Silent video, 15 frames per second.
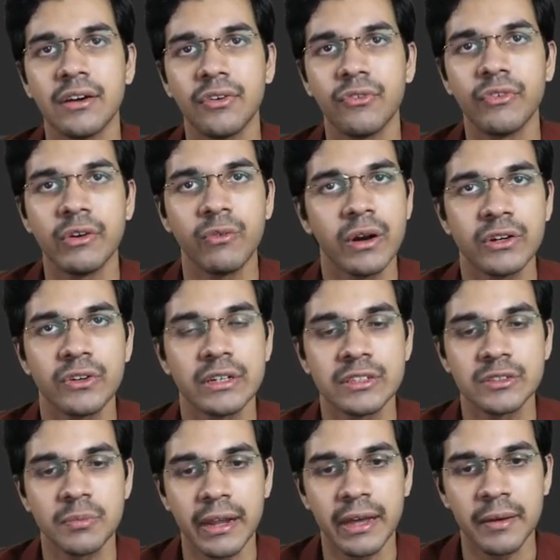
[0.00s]
we want to
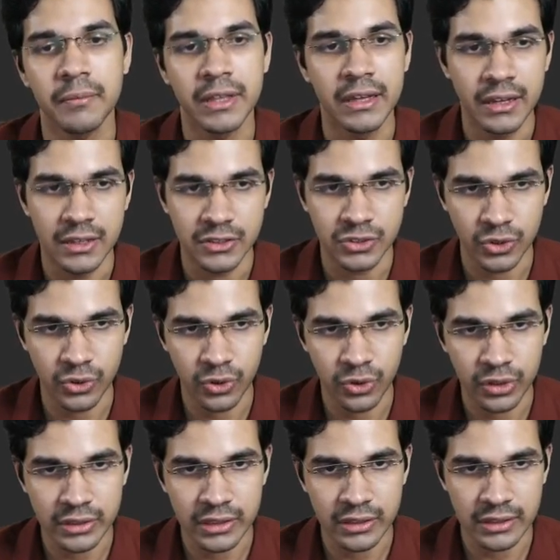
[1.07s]
display.
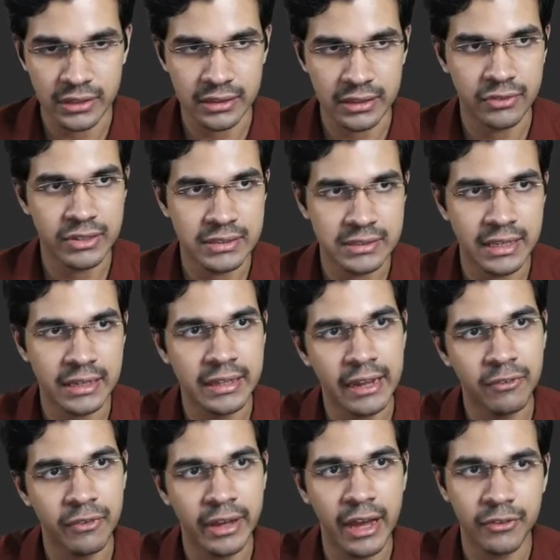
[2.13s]
So the first thing
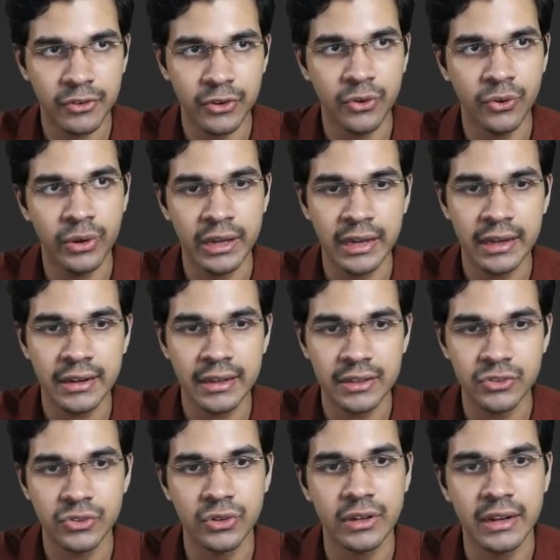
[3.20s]
that we have to do here
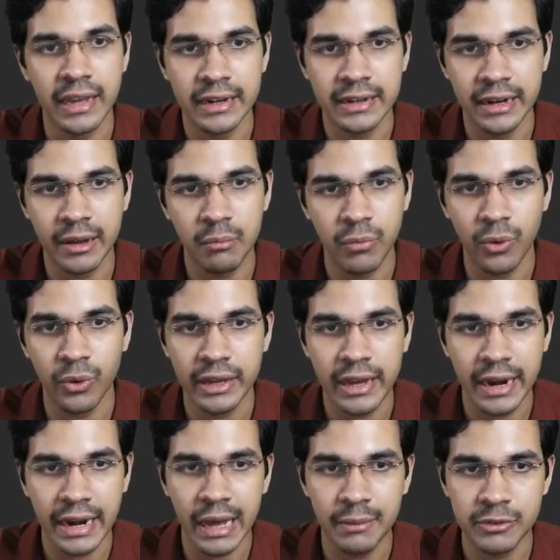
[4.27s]
is to create an employee
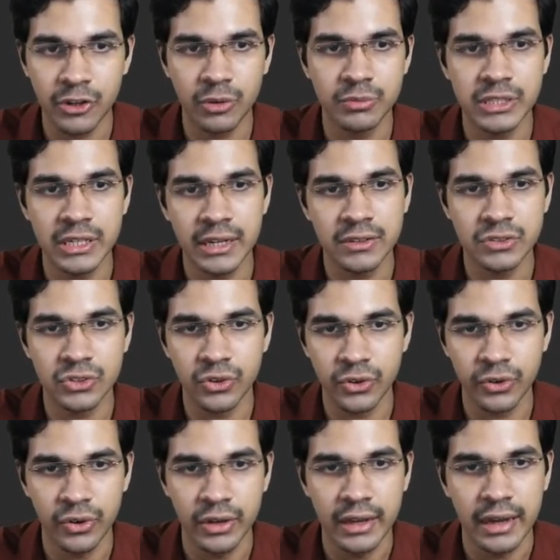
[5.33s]
adapter object.
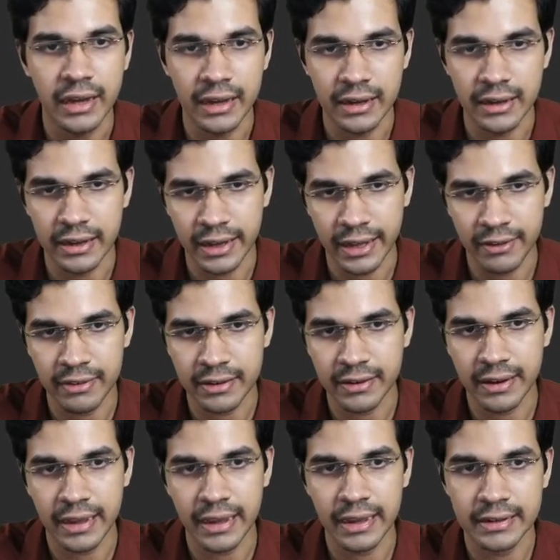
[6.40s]
So I will
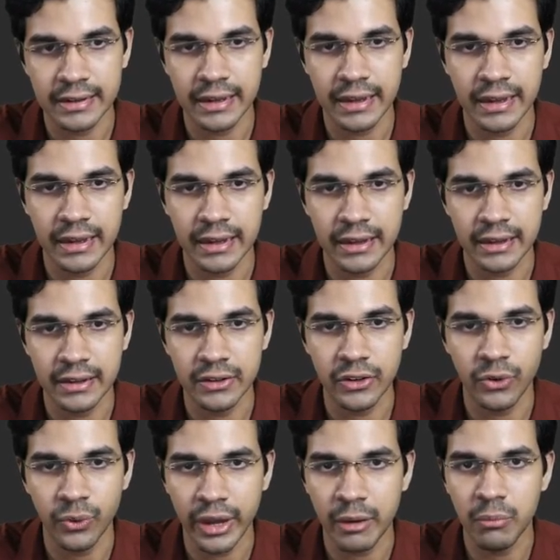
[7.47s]
create a
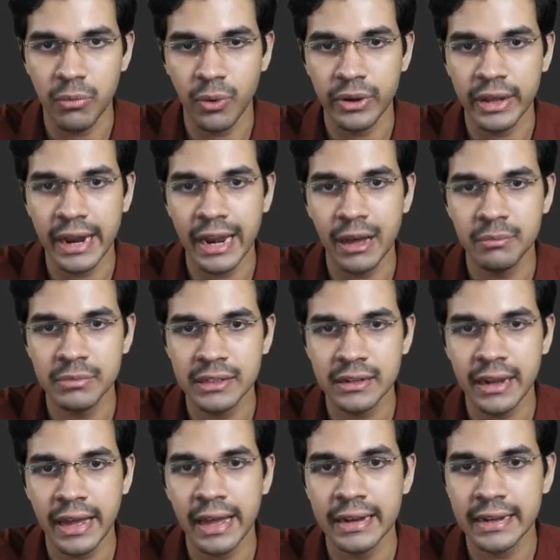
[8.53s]
new employee
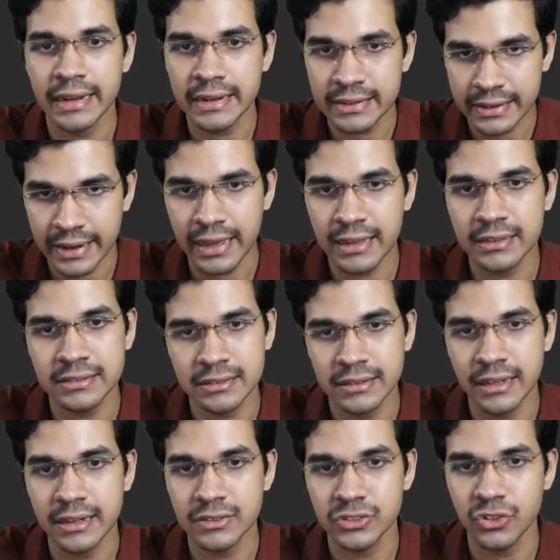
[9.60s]
adapter, and it takes
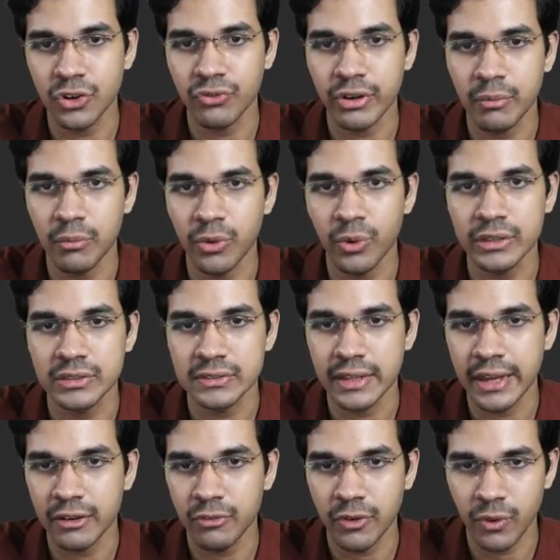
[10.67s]
the list of employees
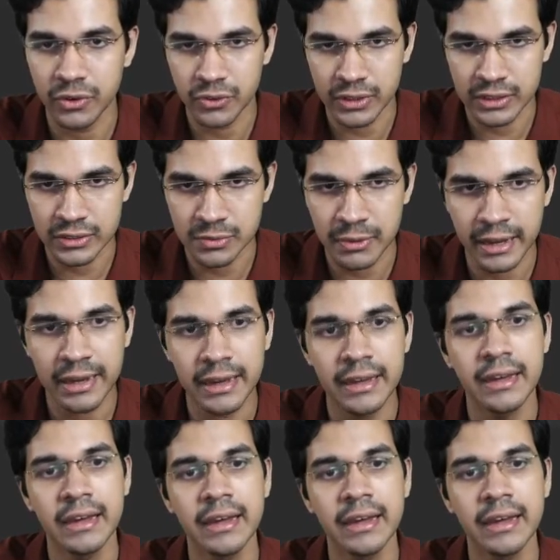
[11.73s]
that we want to display.